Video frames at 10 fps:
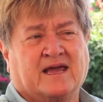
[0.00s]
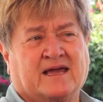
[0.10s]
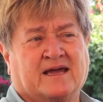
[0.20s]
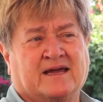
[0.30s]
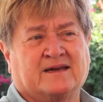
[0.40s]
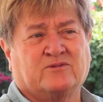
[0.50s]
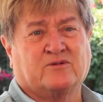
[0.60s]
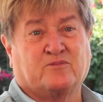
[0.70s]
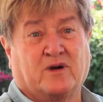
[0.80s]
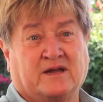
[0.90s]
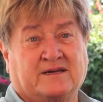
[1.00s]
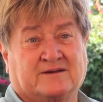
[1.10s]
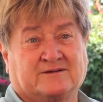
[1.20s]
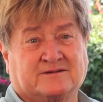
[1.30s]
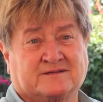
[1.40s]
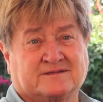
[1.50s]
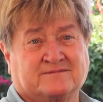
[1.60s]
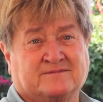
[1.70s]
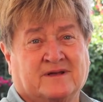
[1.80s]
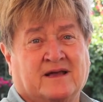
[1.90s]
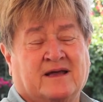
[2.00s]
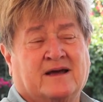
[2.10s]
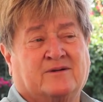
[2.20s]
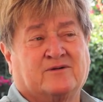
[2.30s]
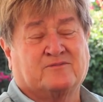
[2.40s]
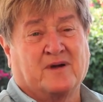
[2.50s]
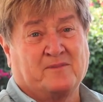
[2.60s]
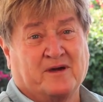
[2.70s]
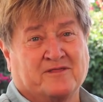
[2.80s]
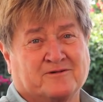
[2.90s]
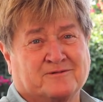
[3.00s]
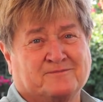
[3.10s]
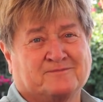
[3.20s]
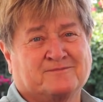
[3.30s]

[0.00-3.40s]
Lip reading: and with pine needles with my mother,